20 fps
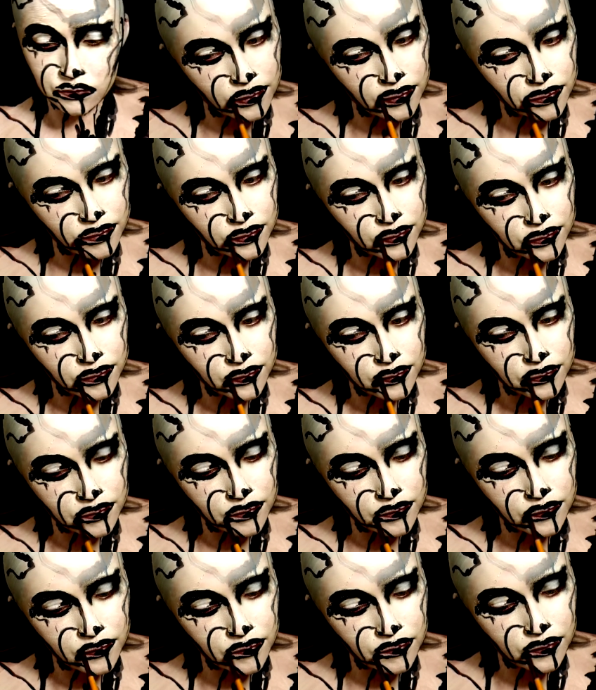Is it
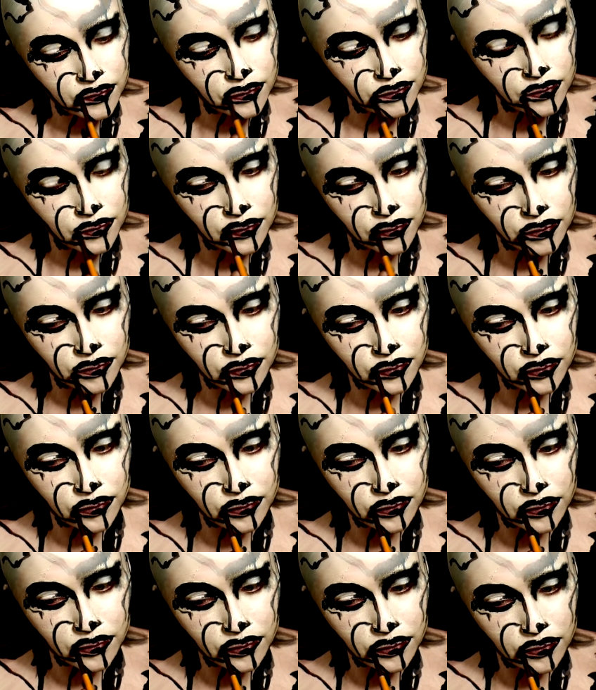cohesive at the moment?
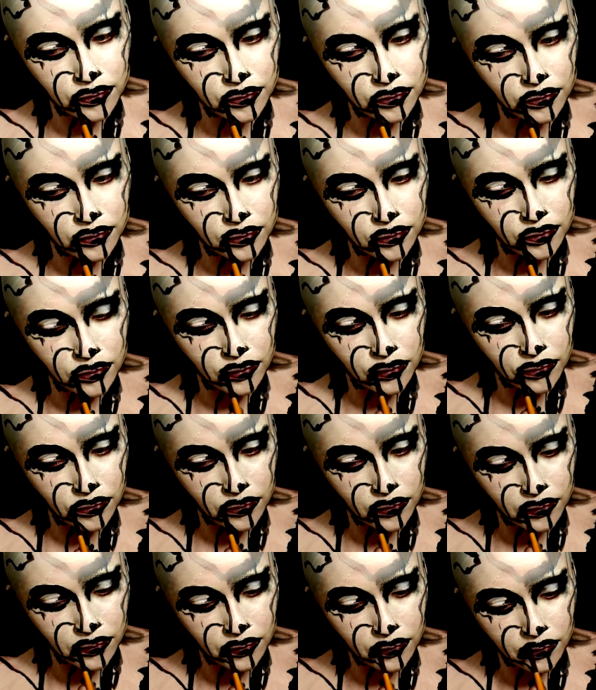No, but we
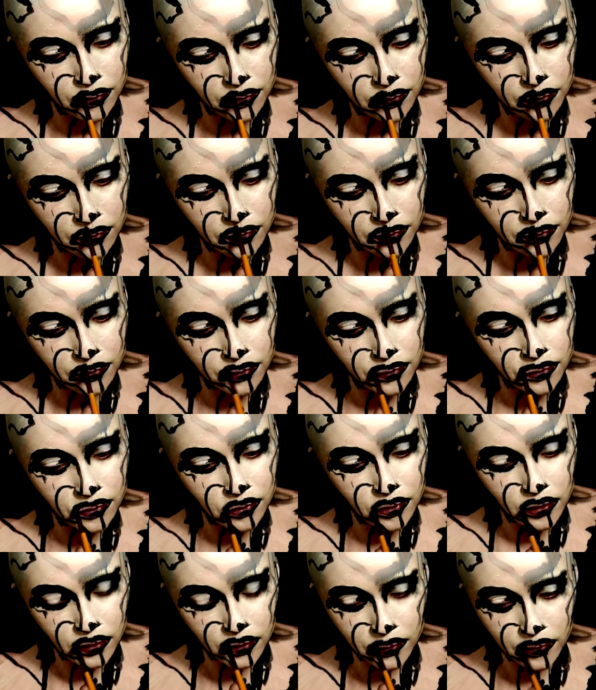got it. Trust the
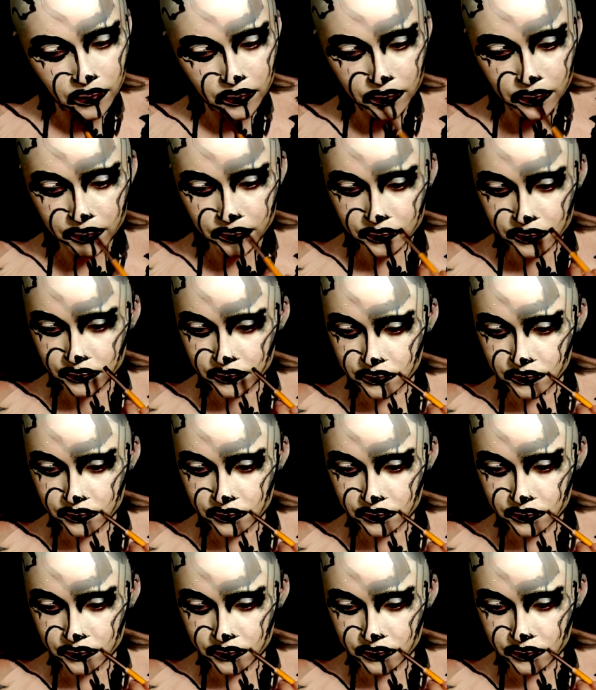process.